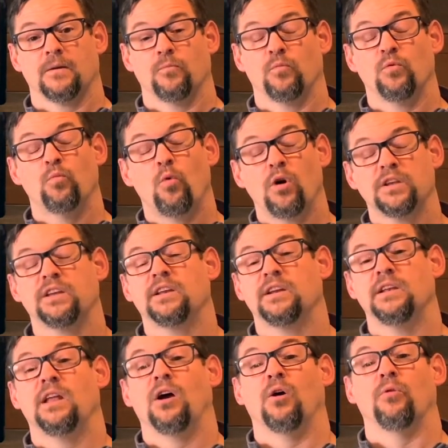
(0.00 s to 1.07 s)
We want you to
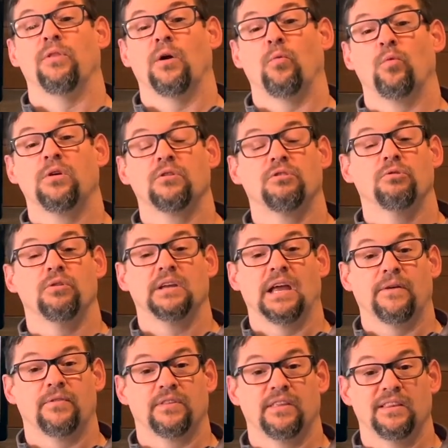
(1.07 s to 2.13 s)
know that we are doing
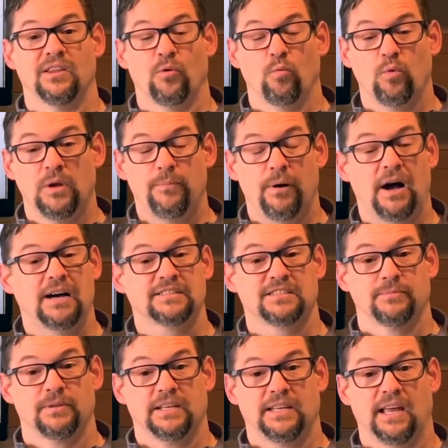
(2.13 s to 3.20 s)
everything that we
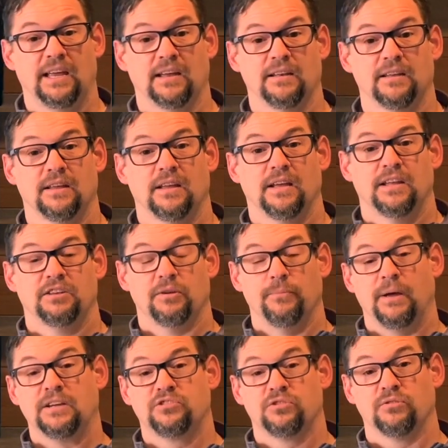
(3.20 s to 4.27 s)
possibly can to
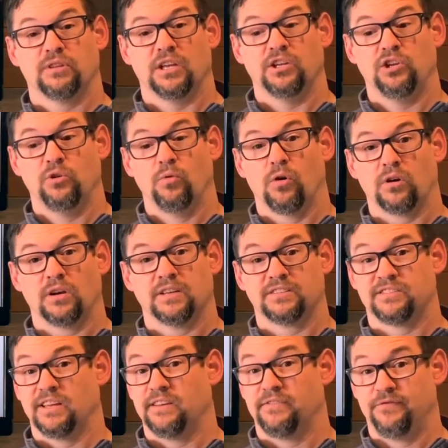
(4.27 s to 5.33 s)
make sure that you are going to
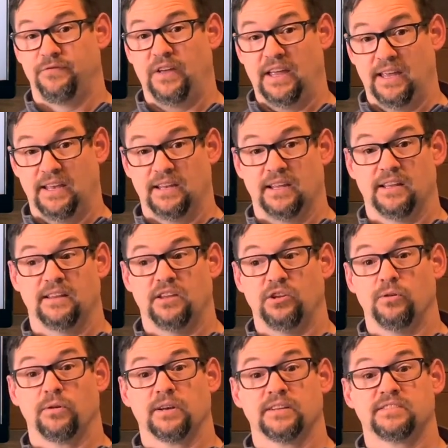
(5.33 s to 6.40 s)
stay fed, that
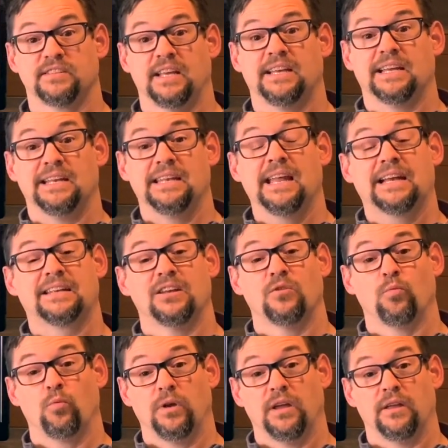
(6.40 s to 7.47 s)
you're going to stay connected
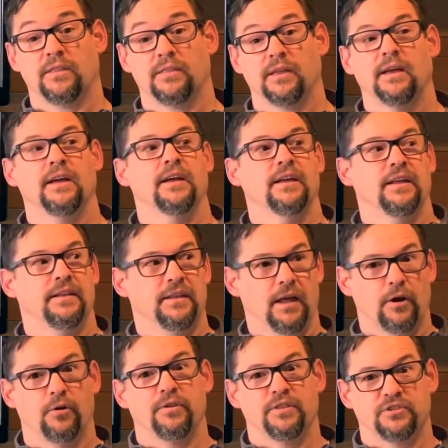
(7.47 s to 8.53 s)
with
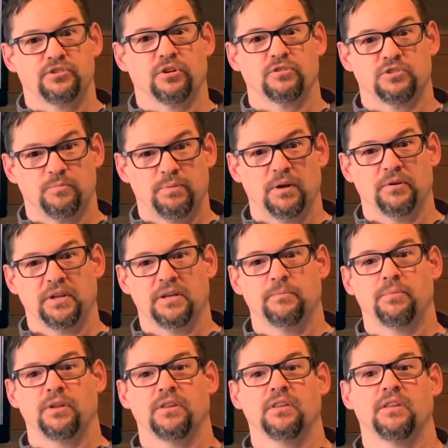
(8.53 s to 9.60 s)
not only the church building,
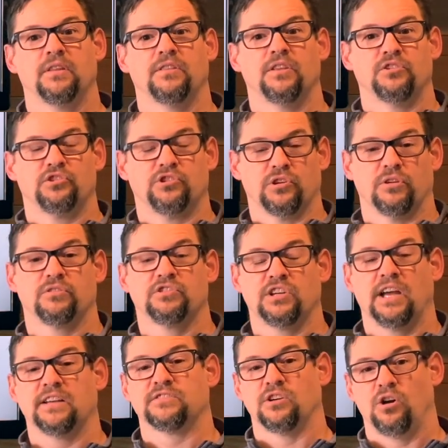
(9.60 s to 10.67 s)
but the church
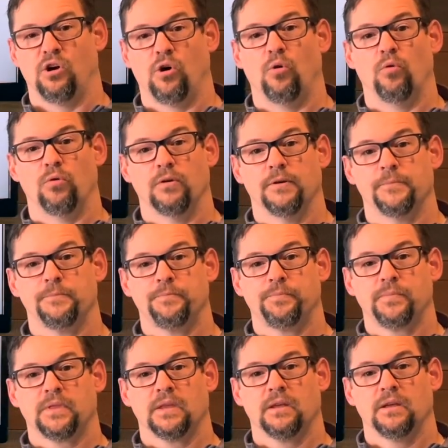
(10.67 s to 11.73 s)
as a whole.
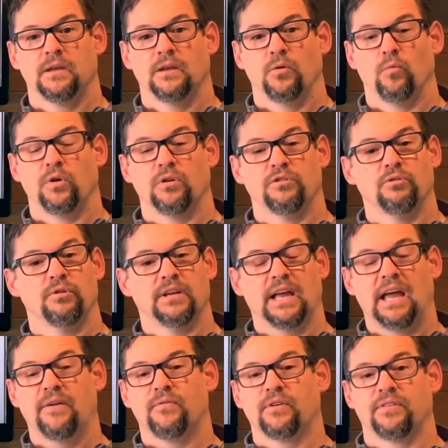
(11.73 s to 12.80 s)
We are doing
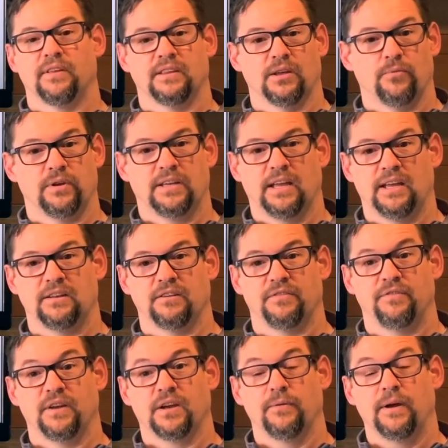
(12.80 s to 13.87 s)
everything that we can to
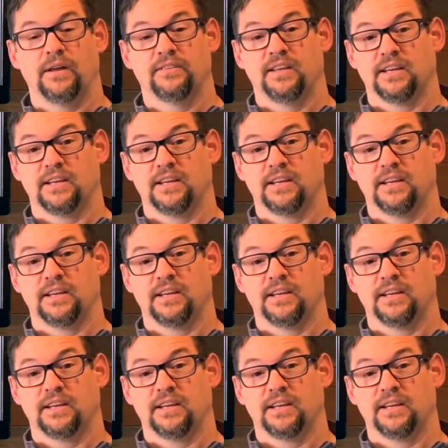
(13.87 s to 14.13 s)
figure out